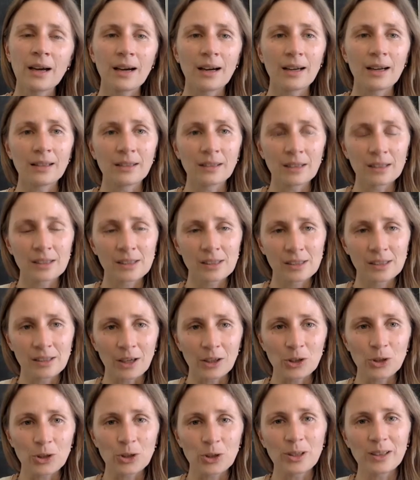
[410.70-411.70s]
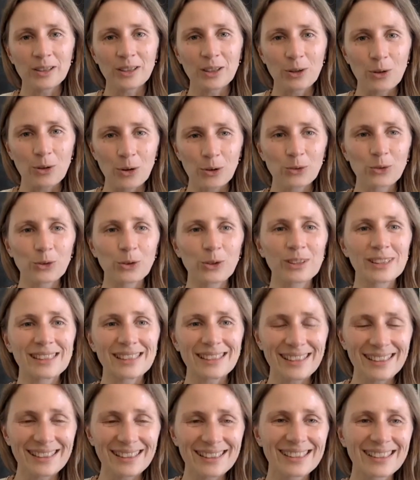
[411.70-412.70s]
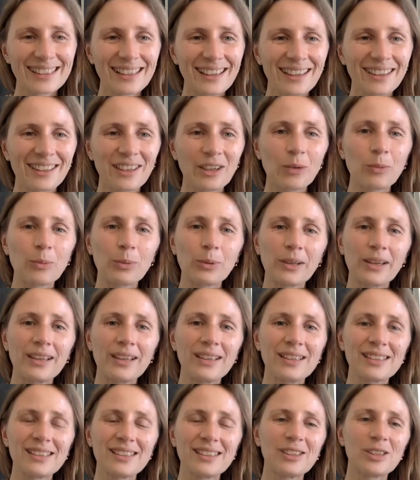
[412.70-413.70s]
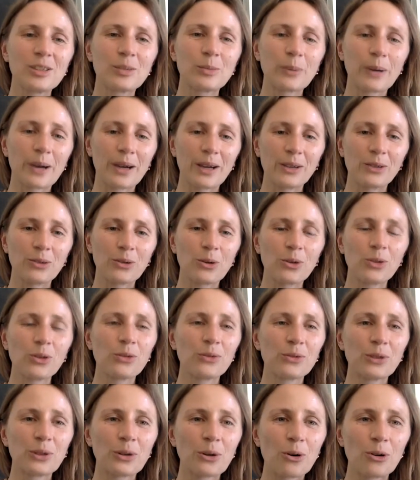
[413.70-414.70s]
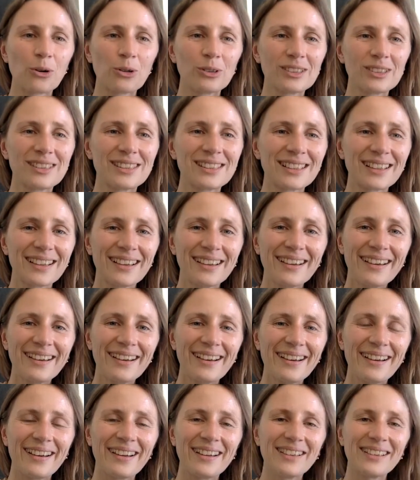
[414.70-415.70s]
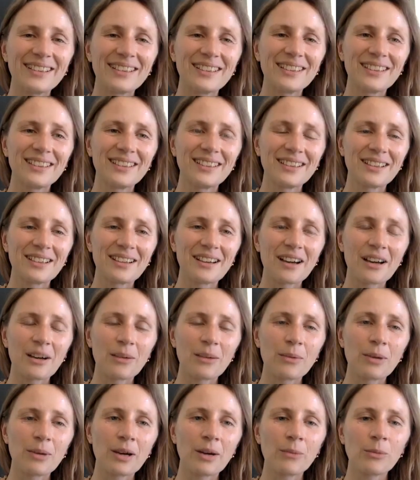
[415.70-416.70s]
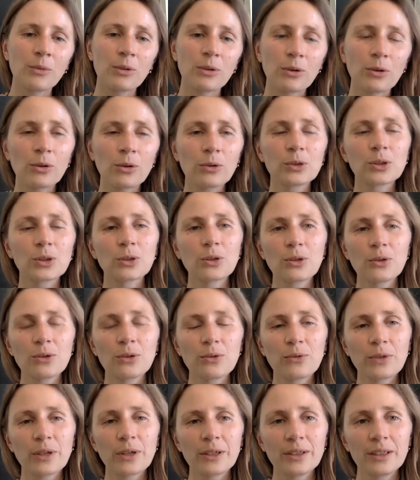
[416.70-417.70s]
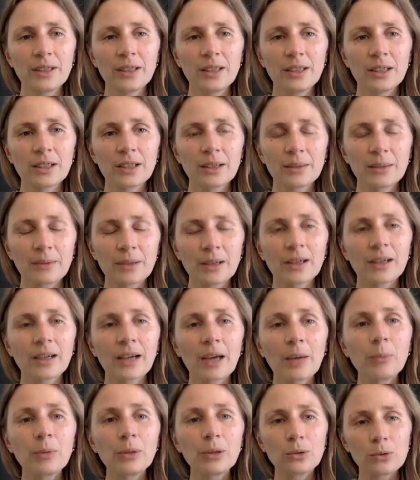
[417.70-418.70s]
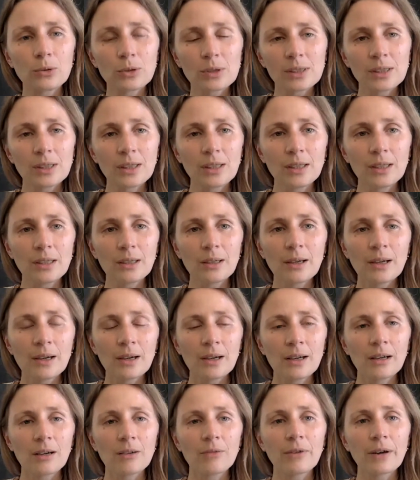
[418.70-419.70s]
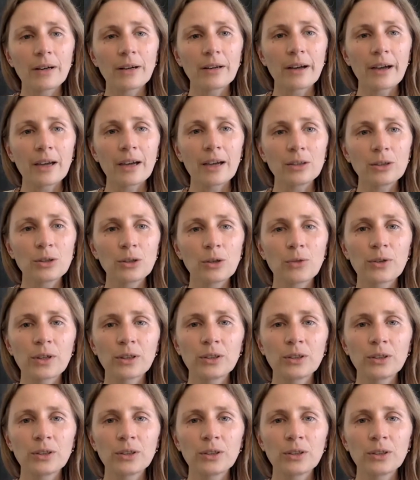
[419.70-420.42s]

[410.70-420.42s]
and that's actually the conference is taking place despite all of the odds. And I'm also very happy to see a variety of